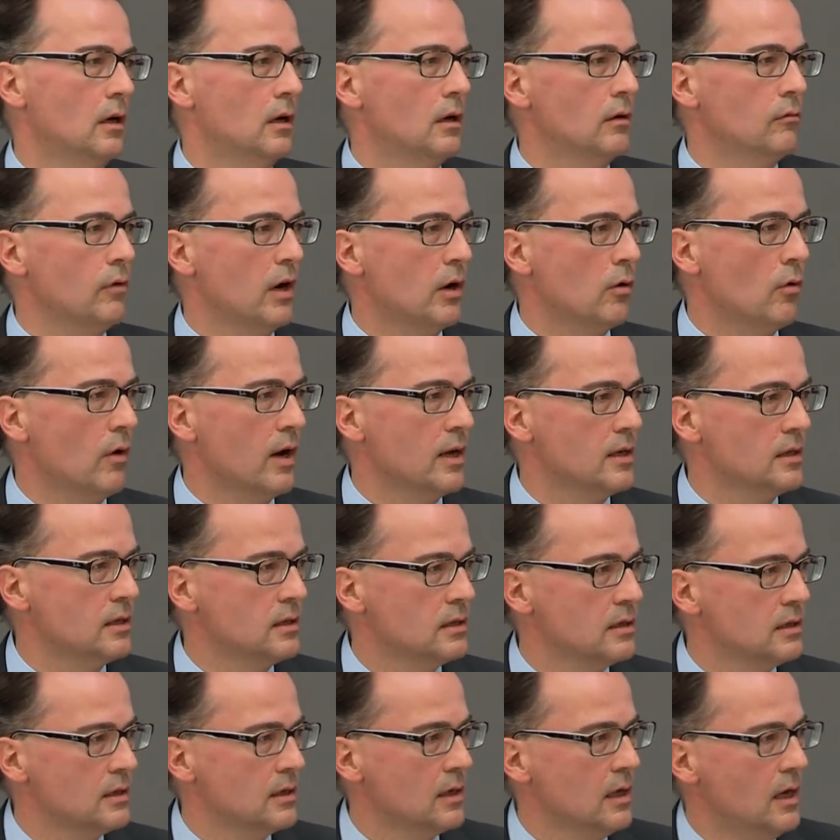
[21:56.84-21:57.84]

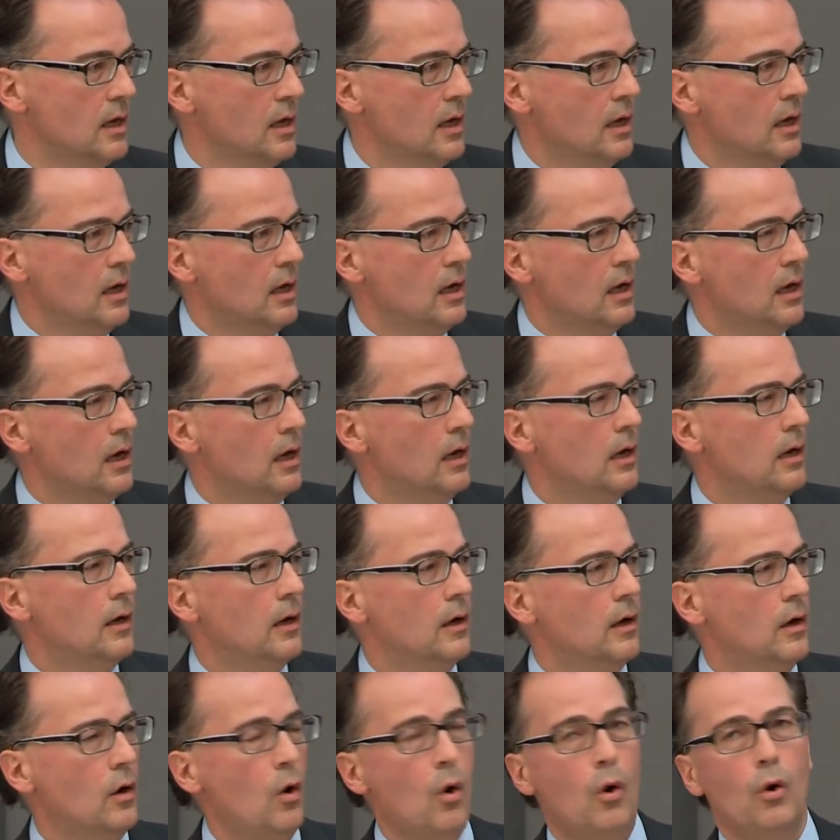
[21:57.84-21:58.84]
requests,
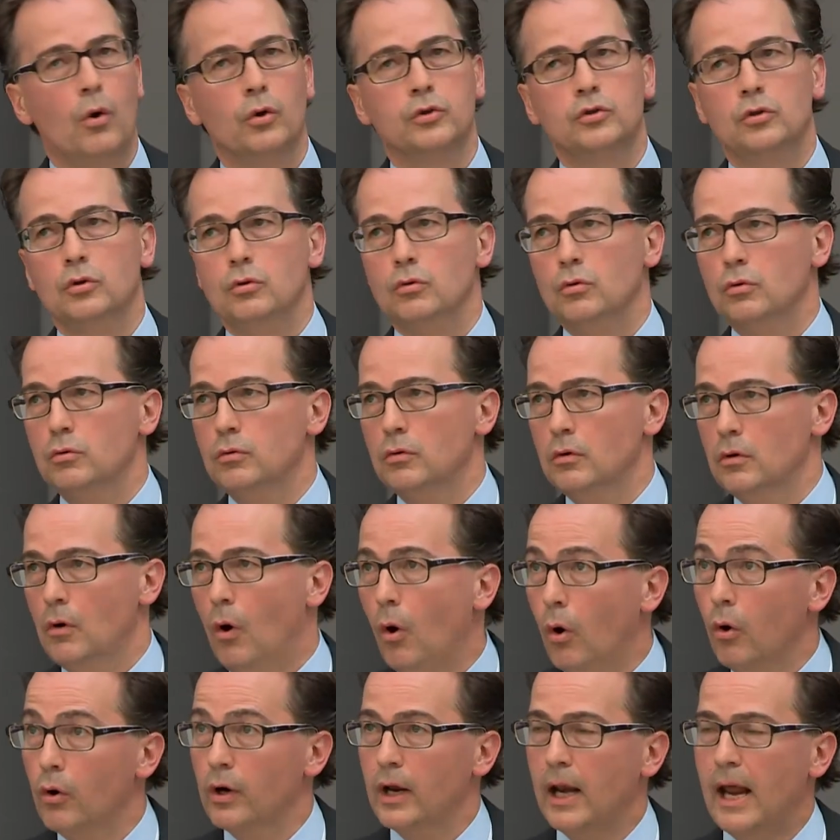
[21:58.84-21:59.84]
or to
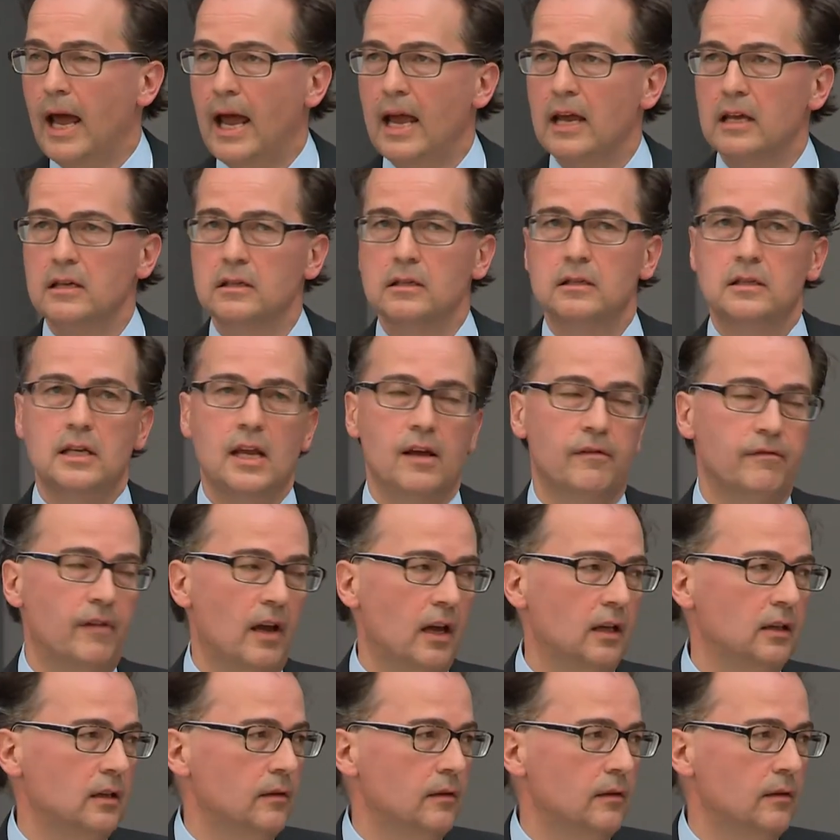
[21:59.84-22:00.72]
organize the effective